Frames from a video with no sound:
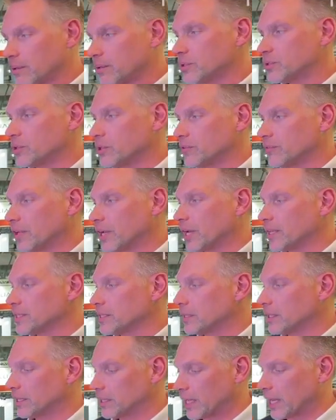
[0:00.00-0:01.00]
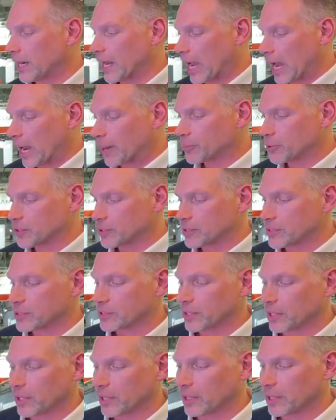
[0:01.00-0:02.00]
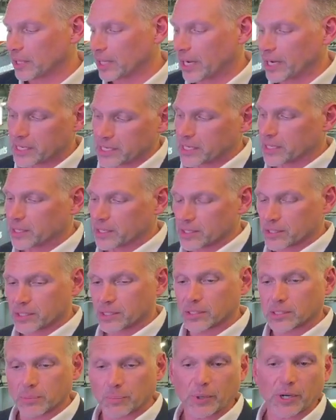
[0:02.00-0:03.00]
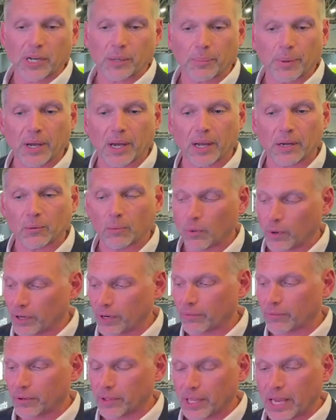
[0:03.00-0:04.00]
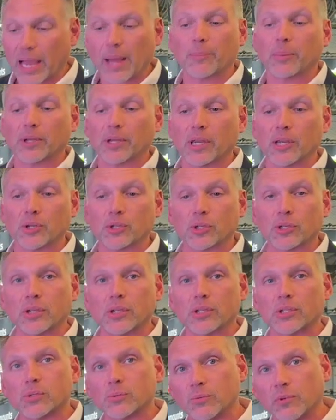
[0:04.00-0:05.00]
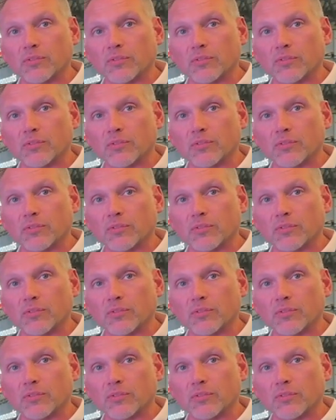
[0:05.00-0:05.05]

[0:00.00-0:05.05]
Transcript: So you've got a lot of options, and the idea is that depending upon whatever the application is,